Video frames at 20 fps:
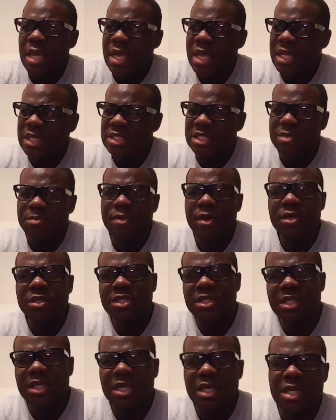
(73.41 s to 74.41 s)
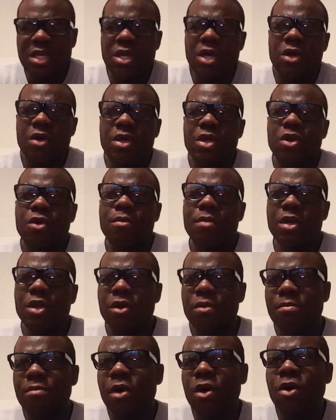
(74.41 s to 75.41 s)
it's supposed to, you know,
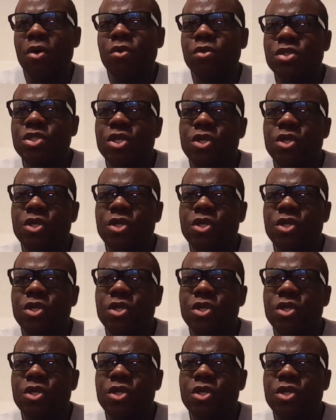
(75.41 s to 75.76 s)
it'll mold